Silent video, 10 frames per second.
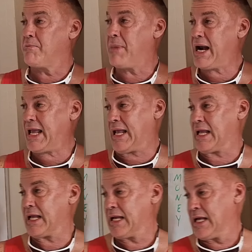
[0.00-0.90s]

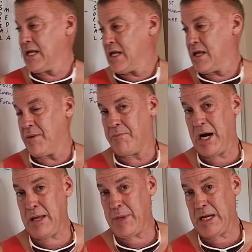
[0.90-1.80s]
Money.
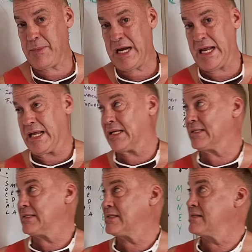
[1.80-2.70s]
Money, money, money.
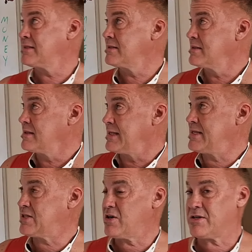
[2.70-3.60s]

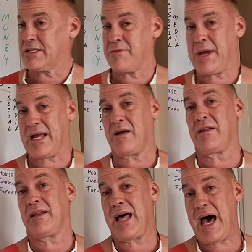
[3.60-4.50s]
These girls could make a
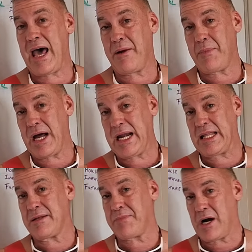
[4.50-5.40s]
lot of
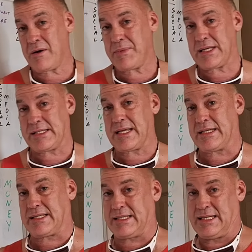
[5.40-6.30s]
money in the bar
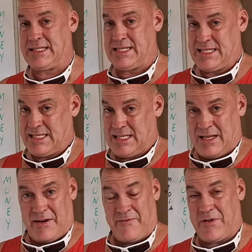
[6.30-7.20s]
business
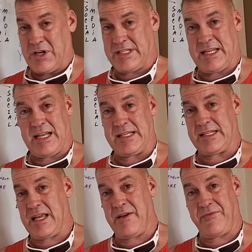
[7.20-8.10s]

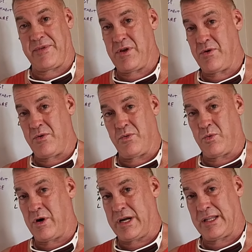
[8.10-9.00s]
versus if you
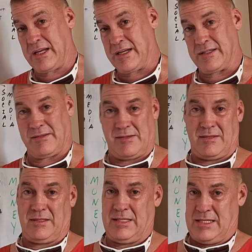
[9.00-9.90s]
work in the
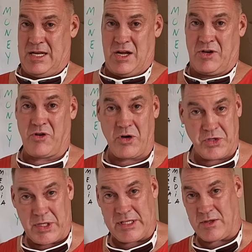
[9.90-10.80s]

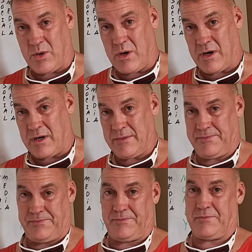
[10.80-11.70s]
grocery
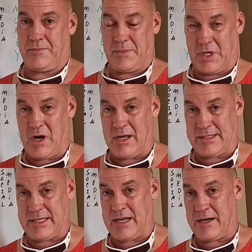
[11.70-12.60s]
store,
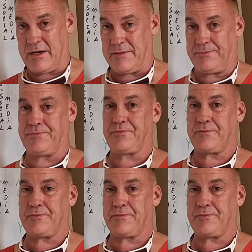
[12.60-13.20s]
call center,